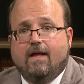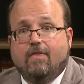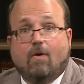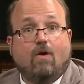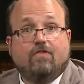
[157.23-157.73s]

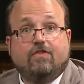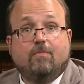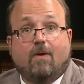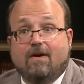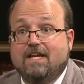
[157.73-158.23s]
There are also
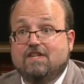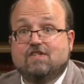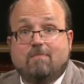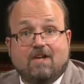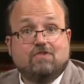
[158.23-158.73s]
parking
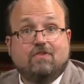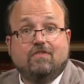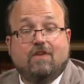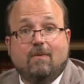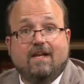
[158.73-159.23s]

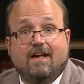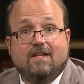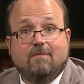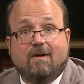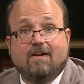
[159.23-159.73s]
specials going on
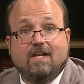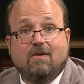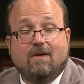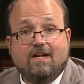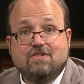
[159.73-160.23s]
in the parking
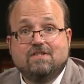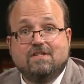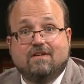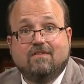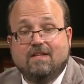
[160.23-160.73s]
garages,
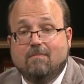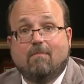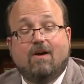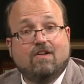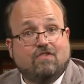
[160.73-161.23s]
including the
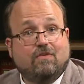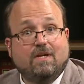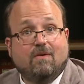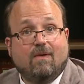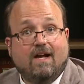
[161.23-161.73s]
Market
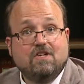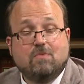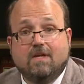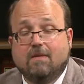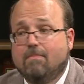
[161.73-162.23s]
Street Garage,
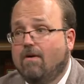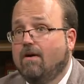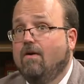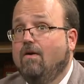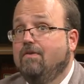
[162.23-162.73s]
where you can
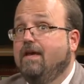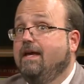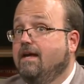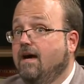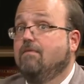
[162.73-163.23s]
park all
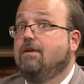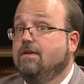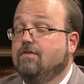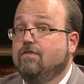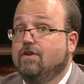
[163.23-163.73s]
day covered
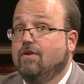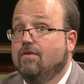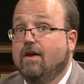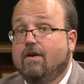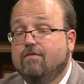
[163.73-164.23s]
and secure
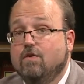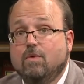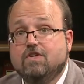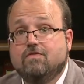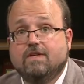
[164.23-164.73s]
there if you
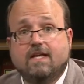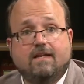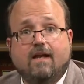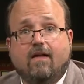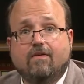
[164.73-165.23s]
wish for
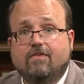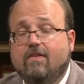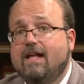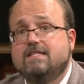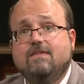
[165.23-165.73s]
$10.
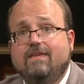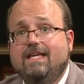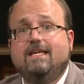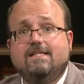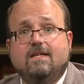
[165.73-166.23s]
Lots of
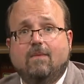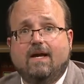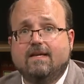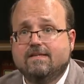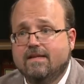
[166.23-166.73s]
easy
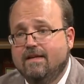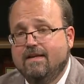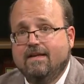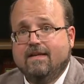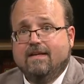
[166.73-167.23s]
ways
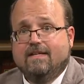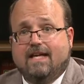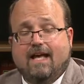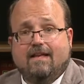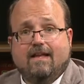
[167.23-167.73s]
to
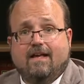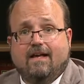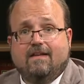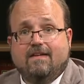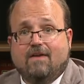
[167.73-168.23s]
get
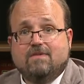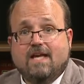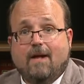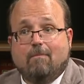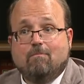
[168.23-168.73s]

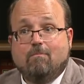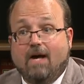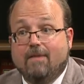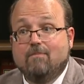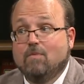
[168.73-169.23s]
downtown.
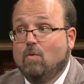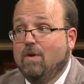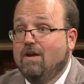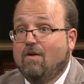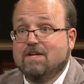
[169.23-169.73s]
But
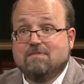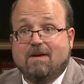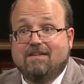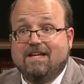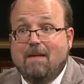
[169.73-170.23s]
we are
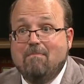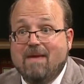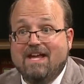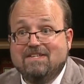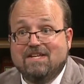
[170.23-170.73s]
expecting
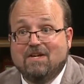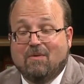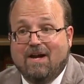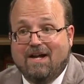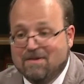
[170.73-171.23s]
amazing
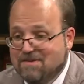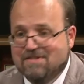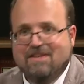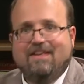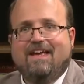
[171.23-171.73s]

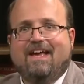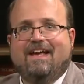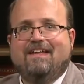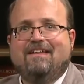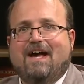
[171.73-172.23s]
crowds,
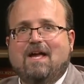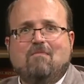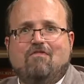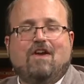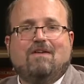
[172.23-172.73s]
and I
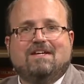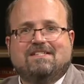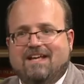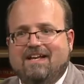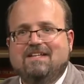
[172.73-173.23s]
am very
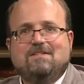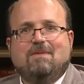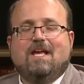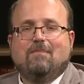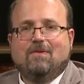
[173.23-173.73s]
excited to
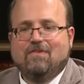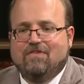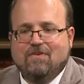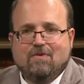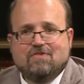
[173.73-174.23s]
be able
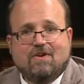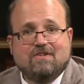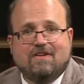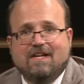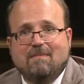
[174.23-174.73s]
to
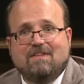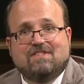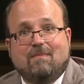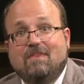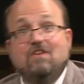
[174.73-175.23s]
start talking about
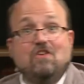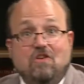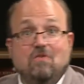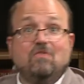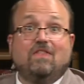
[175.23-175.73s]
some of the
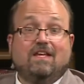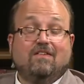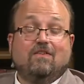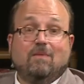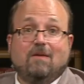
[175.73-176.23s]
new
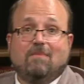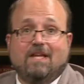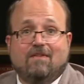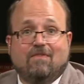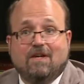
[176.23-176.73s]
things that we have
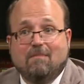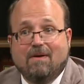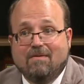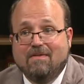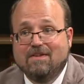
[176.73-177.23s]
planned for
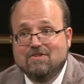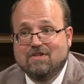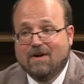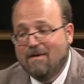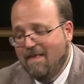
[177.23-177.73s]
Kipona this
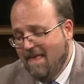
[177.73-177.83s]
year.